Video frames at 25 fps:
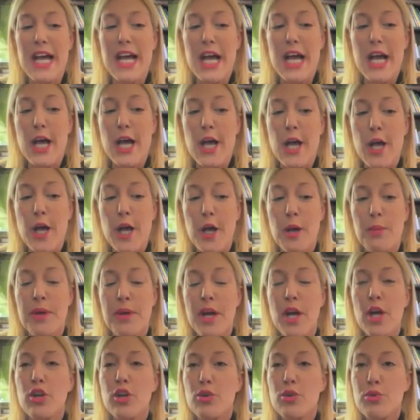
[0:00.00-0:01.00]

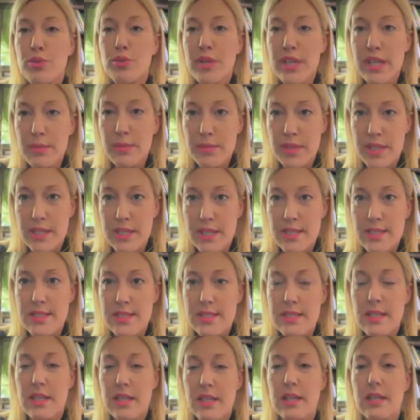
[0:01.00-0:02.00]

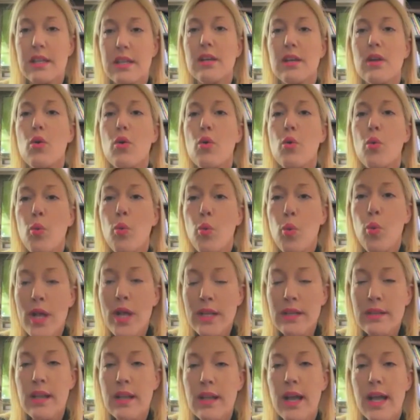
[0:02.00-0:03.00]
agreements
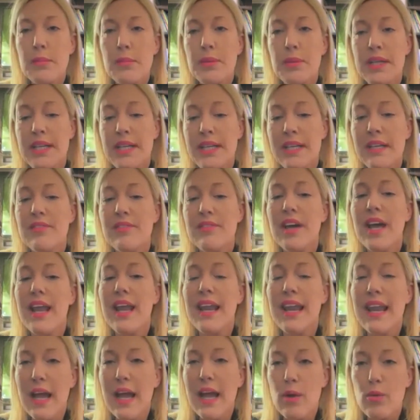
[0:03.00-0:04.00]
will, I believe,
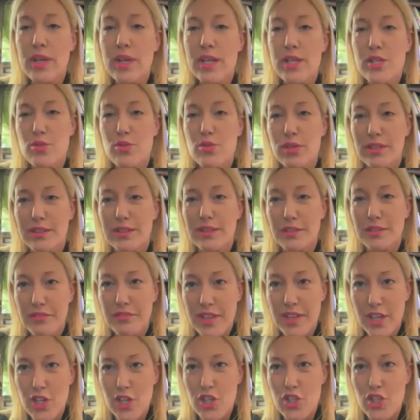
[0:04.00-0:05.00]
allow Israel to
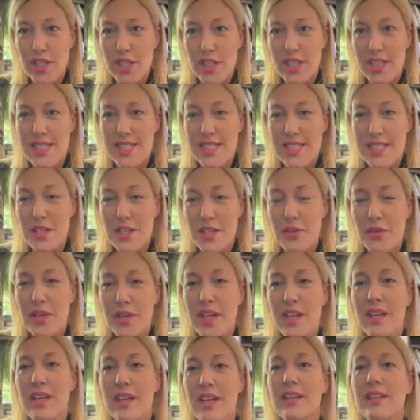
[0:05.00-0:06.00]
function in
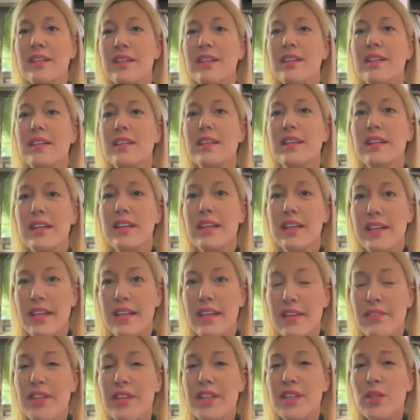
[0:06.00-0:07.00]
Syria,
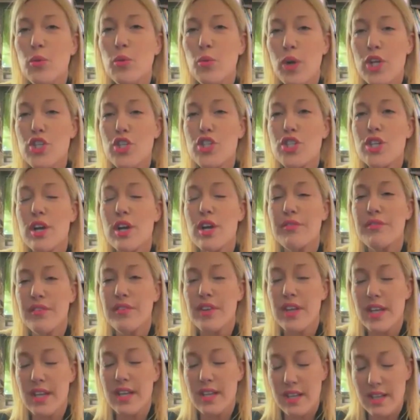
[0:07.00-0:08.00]
given the wish of
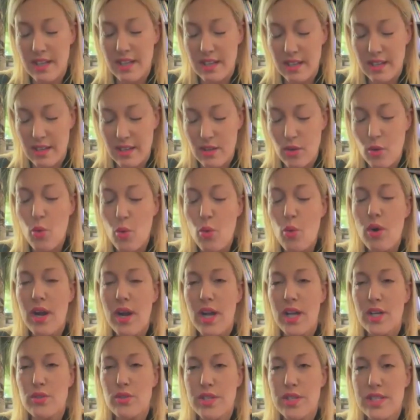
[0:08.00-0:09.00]
all
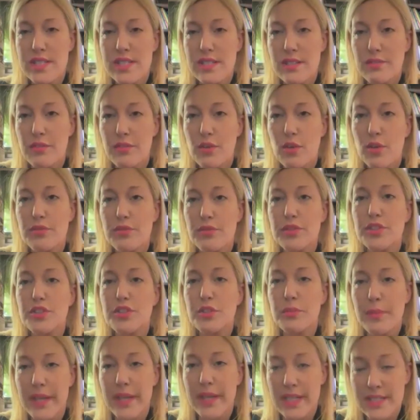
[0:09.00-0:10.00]
countries involved
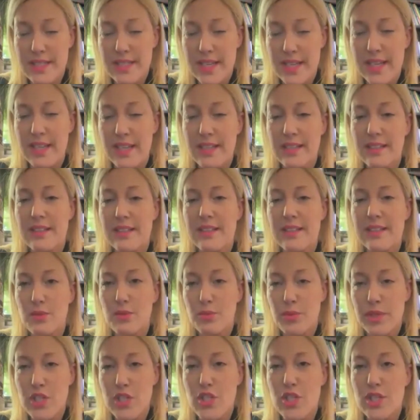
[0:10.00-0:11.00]
to maintain the
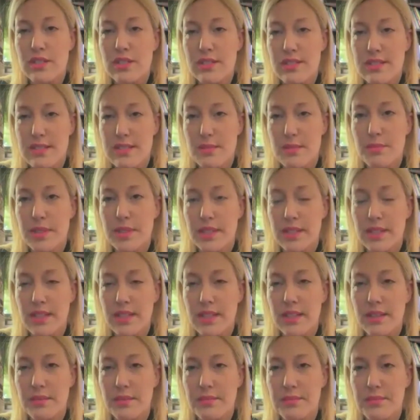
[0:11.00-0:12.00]
regional
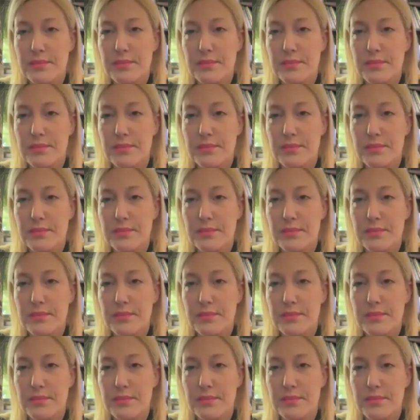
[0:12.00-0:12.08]
stability.